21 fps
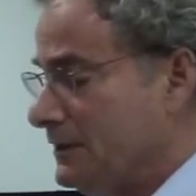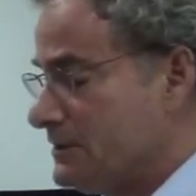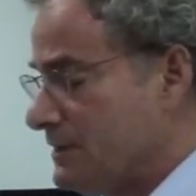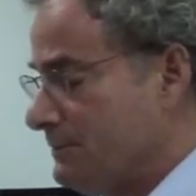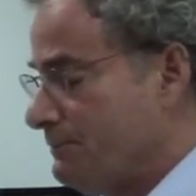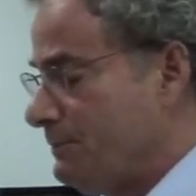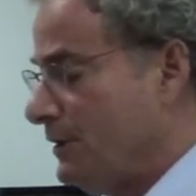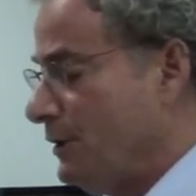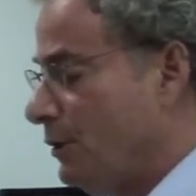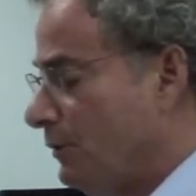
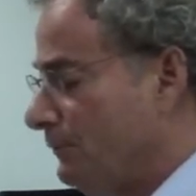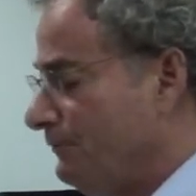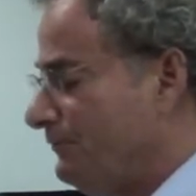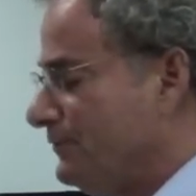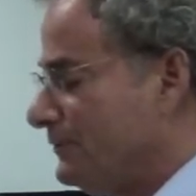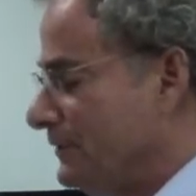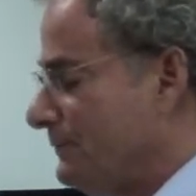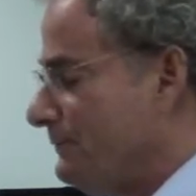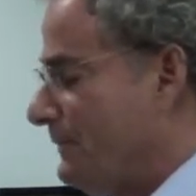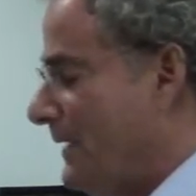To be
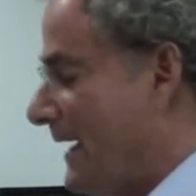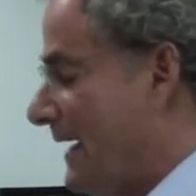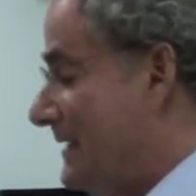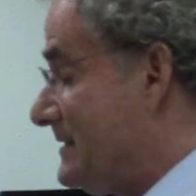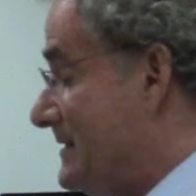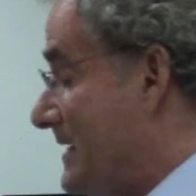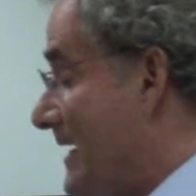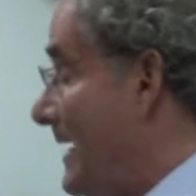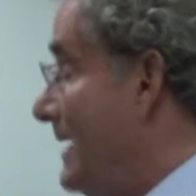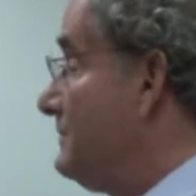hopeful in
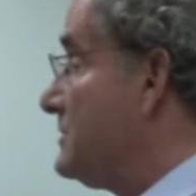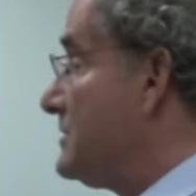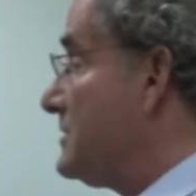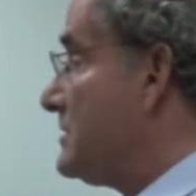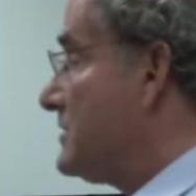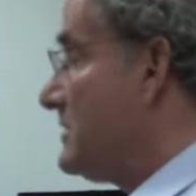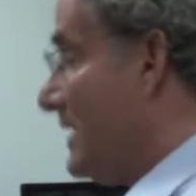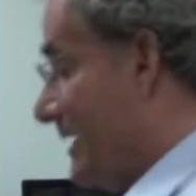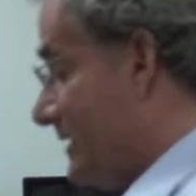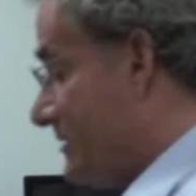bad times
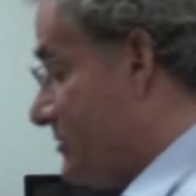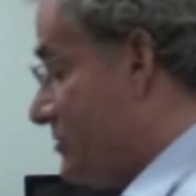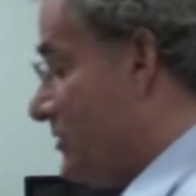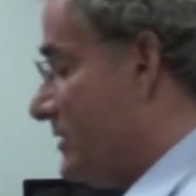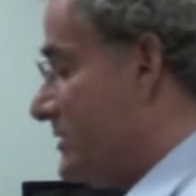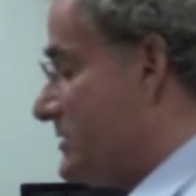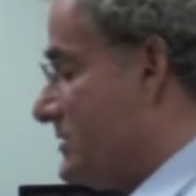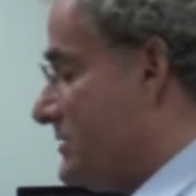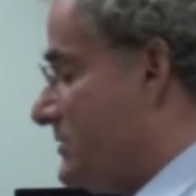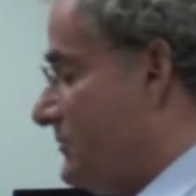is not
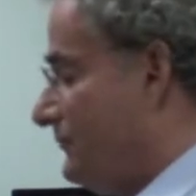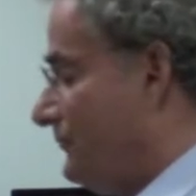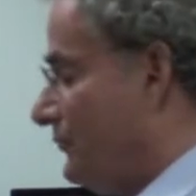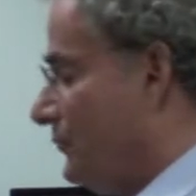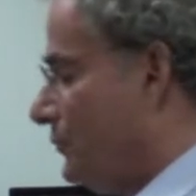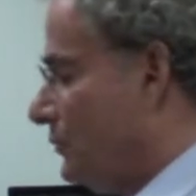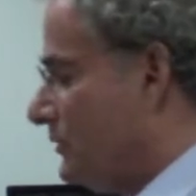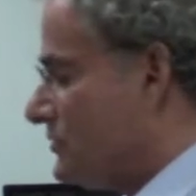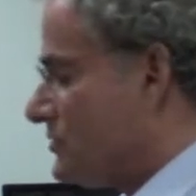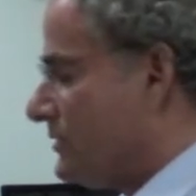just
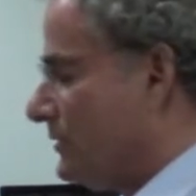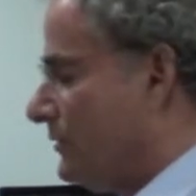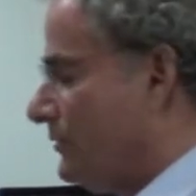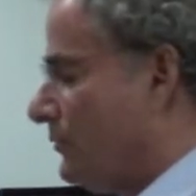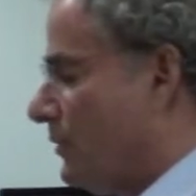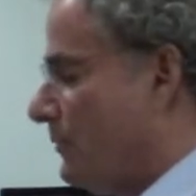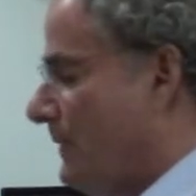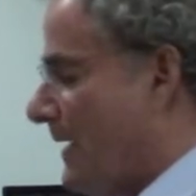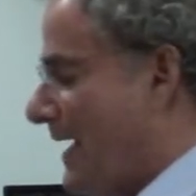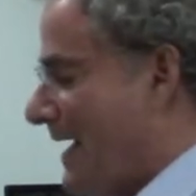foolishly
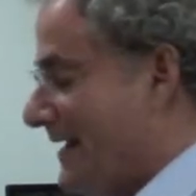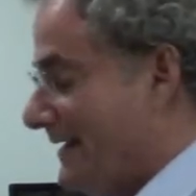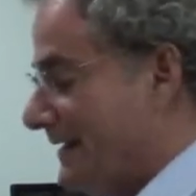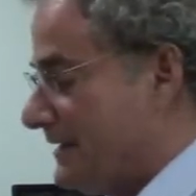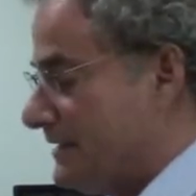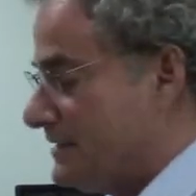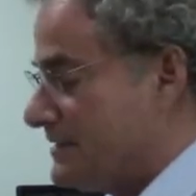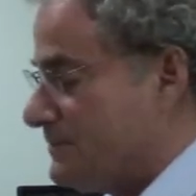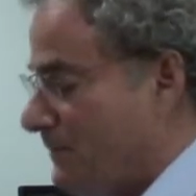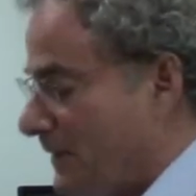
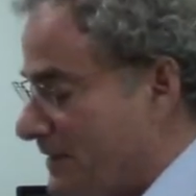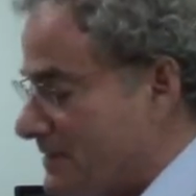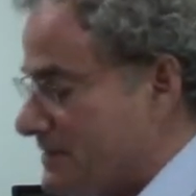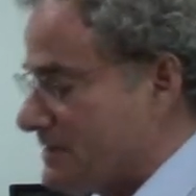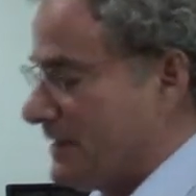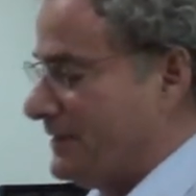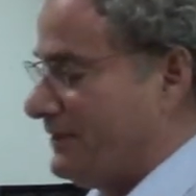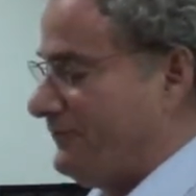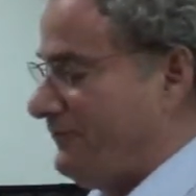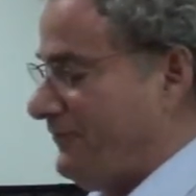romantic. It's
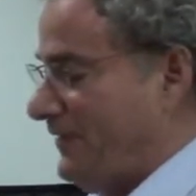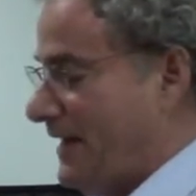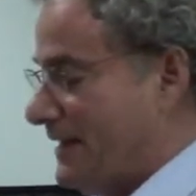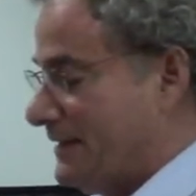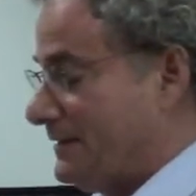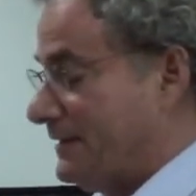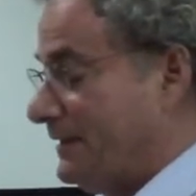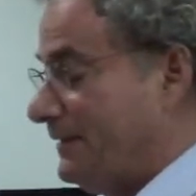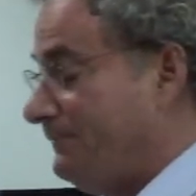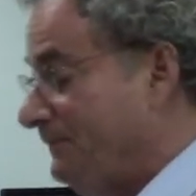based on the
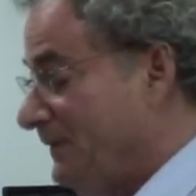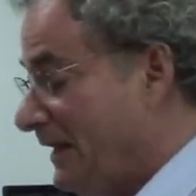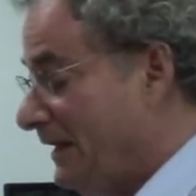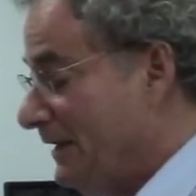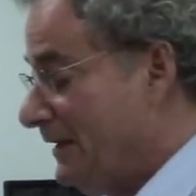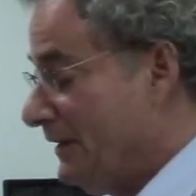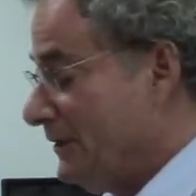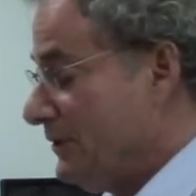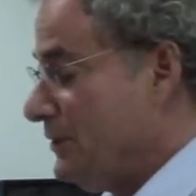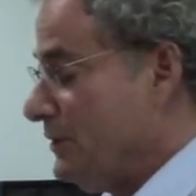fact that
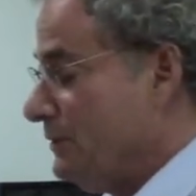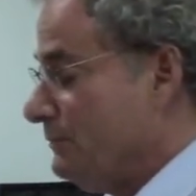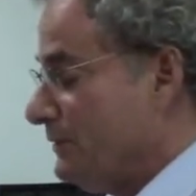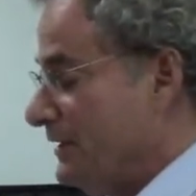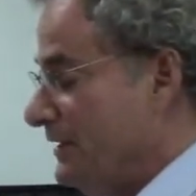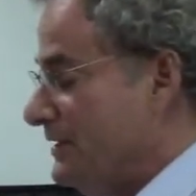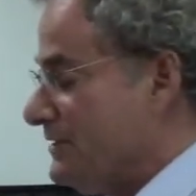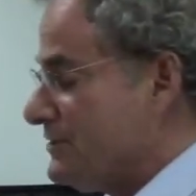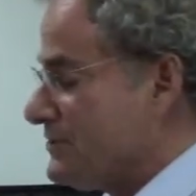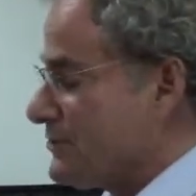
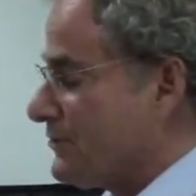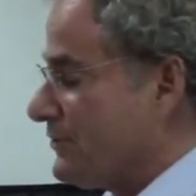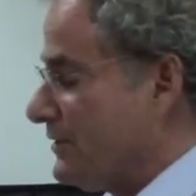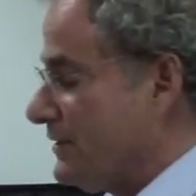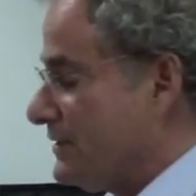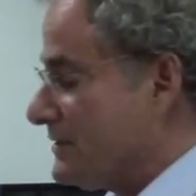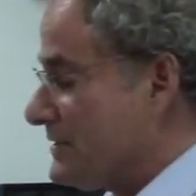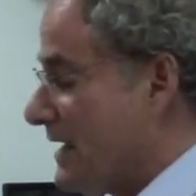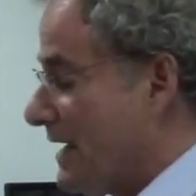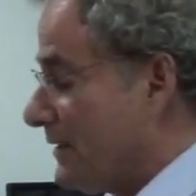human
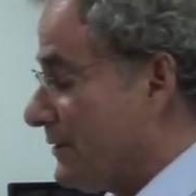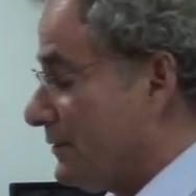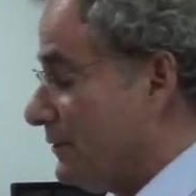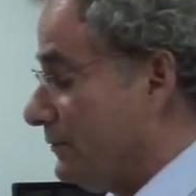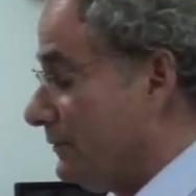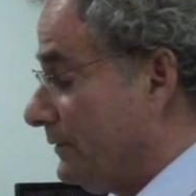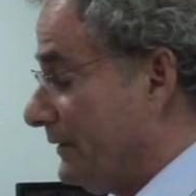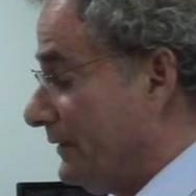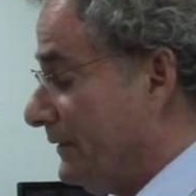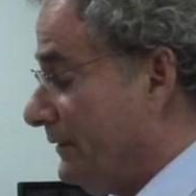history is not
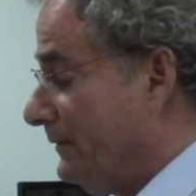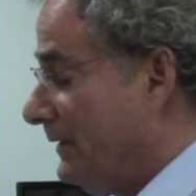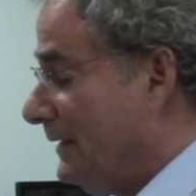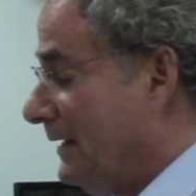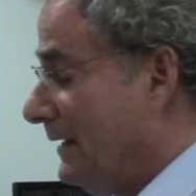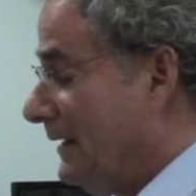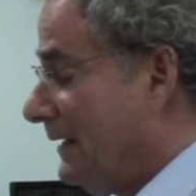only